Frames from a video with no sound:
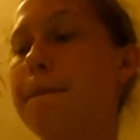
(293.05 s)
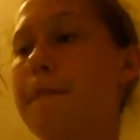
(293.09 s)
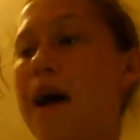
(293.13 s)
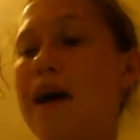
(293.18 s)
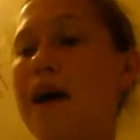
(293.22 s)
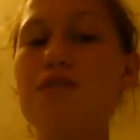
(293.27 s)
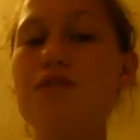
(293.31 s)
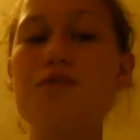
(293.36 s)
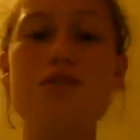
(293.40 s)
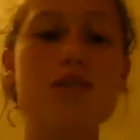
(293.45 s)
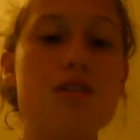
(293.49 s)
I
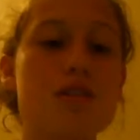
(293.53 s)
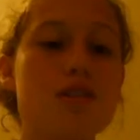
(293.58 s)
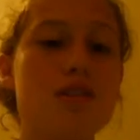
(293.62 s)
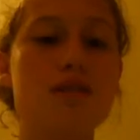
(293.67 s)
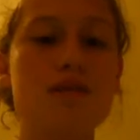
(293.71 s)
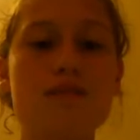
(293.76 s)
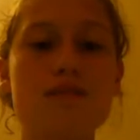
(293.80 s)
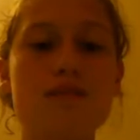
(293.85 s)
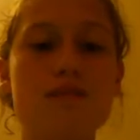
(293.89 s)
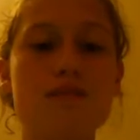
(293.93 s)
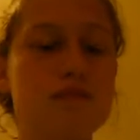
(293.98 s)
used to
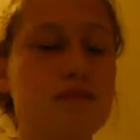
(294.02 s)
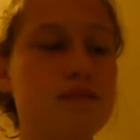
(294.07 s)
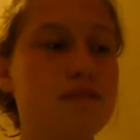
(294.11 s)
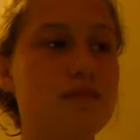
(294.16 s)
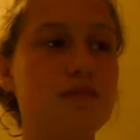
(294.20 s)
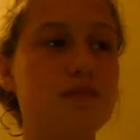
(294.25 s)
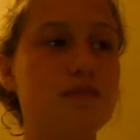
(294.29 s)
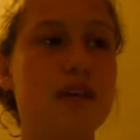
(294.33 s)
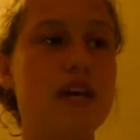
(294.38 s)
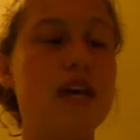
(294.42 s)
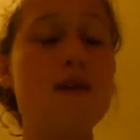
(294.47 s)

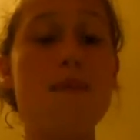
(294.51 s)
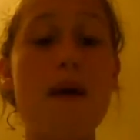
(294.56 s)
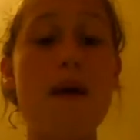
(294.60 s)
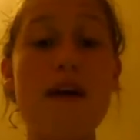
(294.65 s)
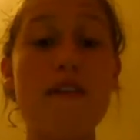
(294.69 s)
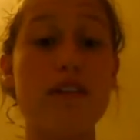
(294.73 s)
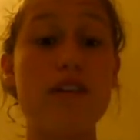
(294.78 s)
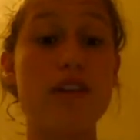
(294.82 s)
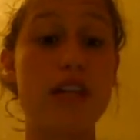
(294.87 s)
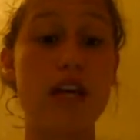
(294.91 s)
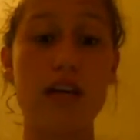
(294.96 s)
keep
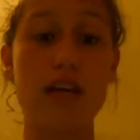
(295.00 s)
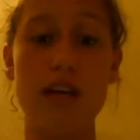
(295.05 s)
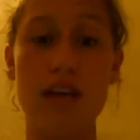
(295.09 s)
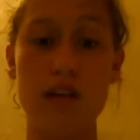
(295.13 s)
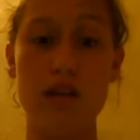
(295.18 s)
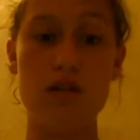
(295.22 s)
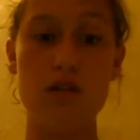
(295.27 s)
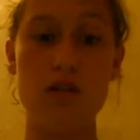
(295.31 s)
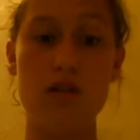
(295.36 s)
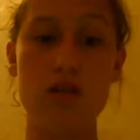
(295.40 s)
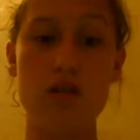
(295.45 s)
everything
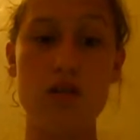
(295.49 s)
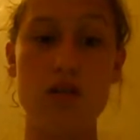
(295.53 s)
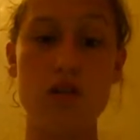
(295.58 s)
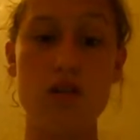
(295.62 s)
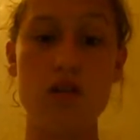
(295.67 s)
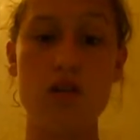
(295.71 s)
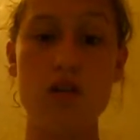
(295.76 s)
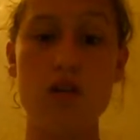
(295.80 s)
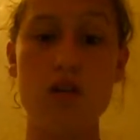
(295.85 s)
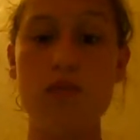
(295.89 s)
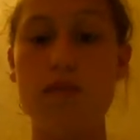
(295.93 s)
in.
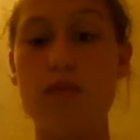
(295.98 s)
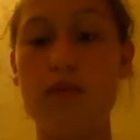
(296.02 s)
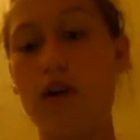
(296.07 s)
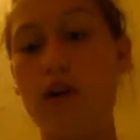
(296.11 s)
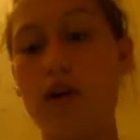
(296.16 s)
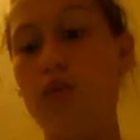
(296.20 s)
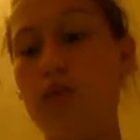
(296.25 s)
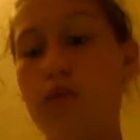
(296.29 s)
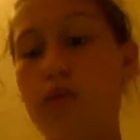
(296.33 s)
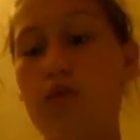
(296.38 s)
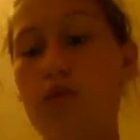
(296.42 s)
But
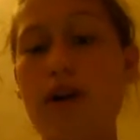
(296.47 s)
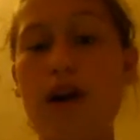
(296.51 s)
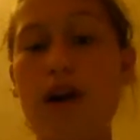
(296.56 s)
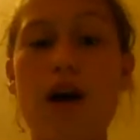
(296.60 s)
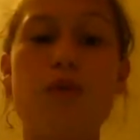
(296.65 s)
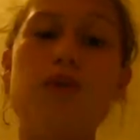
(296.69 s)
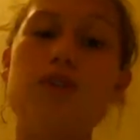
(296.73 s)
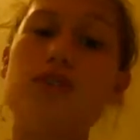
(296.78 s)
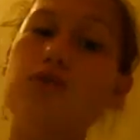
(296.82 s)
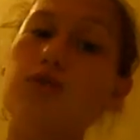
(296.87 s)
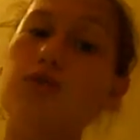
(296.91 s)
at one point
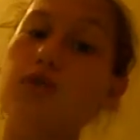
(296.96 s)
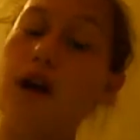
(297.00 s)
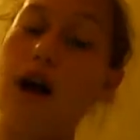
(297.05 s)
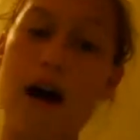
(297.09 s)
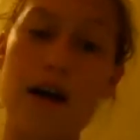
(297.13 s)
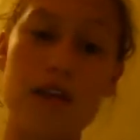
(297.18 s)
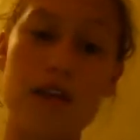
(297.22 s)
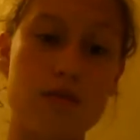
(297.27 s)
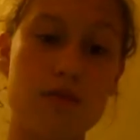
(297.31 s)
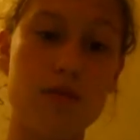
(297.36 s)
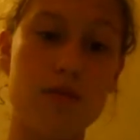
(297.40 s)
I went to a
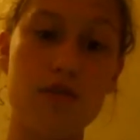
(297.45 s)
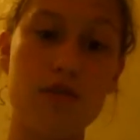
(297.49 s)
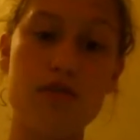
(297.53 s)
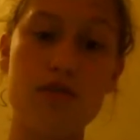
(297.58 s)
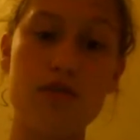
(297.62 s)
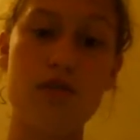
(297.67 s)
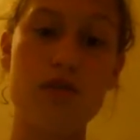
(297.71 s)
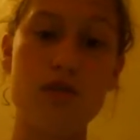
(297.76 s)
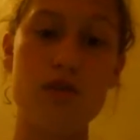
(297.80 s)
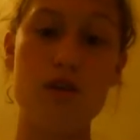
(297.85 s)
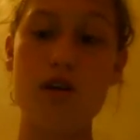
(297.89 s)
hospital
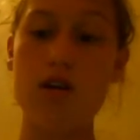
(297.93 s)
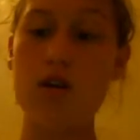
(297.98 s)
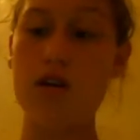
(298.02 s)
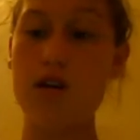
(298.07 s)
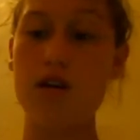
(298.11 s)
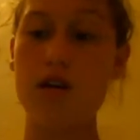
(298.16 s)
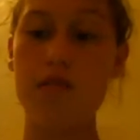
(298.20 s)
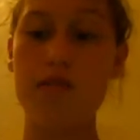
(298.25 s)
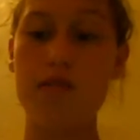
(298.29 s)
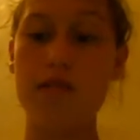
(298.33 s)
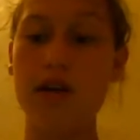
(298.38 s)

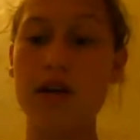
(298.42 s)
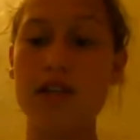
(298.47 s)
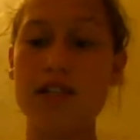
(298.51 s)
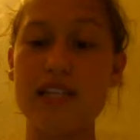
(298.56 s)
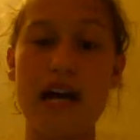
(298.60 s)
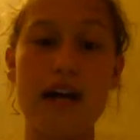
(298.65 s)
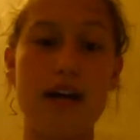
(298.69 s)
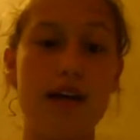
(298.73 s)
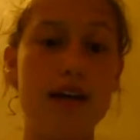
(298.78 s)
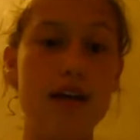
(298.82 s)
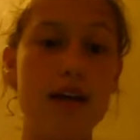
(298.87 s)
because
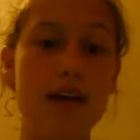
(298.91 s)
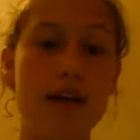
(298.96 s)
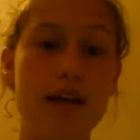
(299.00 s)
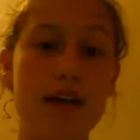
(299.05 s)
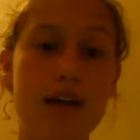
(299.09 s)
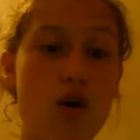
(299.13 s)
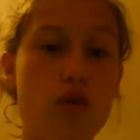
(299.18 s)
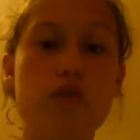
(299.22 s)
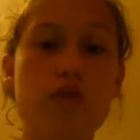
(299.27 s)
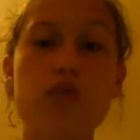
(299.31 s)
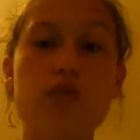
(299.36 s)
I cut
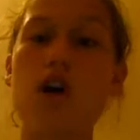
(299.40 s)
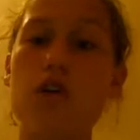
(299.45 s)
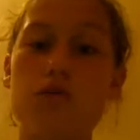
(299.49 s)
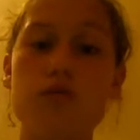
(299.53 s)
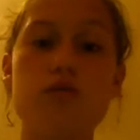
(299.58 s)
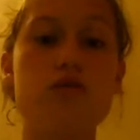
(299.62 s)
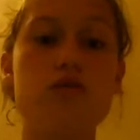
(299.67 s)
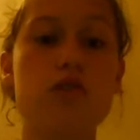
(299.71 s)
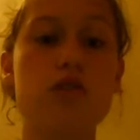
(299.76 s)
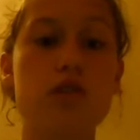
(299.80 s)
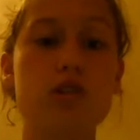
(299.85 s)
and
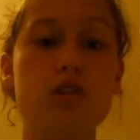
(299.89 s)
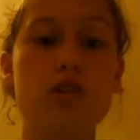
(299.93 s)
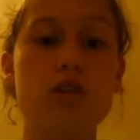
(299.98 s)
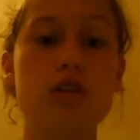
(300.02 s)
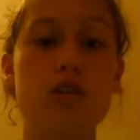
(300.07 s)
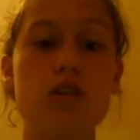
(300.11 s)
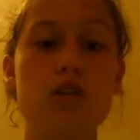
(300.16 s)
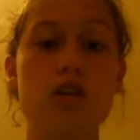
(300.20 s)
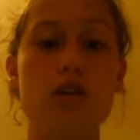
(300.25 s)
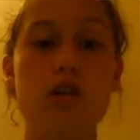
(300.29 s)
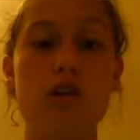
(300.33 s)
overdosed.
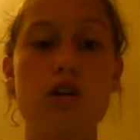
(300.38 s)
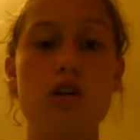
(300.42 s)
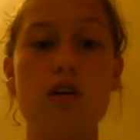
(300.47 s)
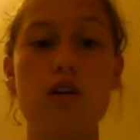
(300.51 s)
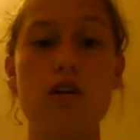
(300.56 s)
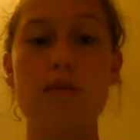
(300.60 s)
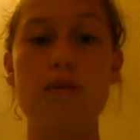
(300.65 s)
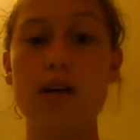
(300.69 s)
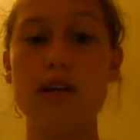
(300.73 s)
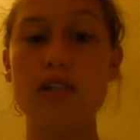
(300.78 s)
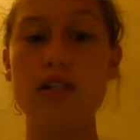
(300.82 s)

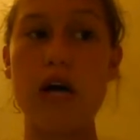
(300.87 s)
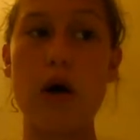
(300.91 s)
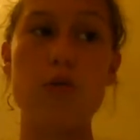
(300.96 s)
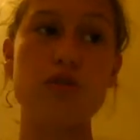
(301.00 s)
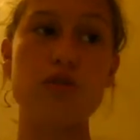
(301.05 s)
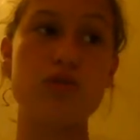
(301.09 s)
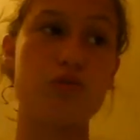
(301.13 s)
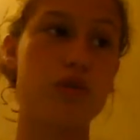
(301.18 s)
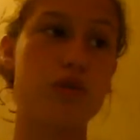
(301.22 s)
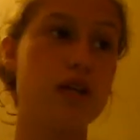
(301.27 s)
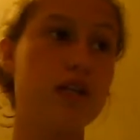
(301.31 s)
because I
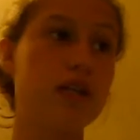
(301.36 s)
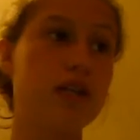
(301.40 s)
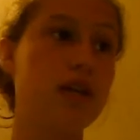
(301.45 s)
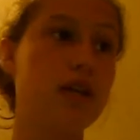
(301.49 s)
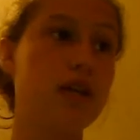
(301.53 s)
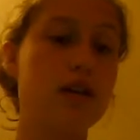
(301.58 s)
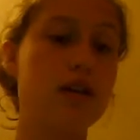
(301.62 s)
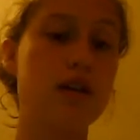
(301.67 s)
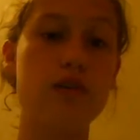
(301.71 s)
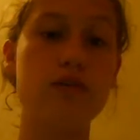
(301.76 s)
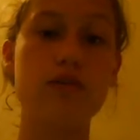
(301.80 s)
was really
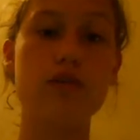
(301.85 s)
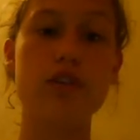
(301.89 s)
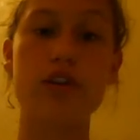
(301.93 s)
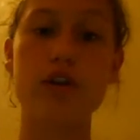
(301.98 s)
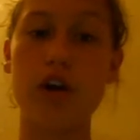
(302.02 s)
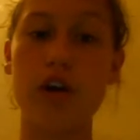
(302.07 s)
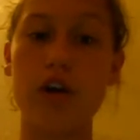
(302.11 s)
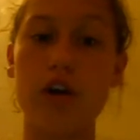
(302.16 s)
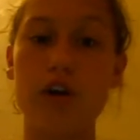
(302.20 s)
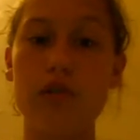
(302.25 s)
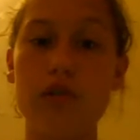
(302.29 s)
in love with a
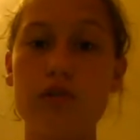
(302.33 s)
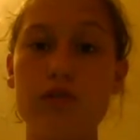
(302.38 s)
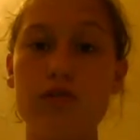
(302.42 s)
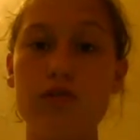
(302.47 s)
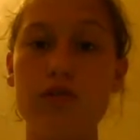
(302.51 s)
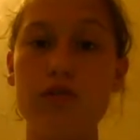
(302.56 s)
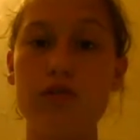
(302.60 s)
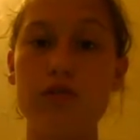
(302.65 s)
girl.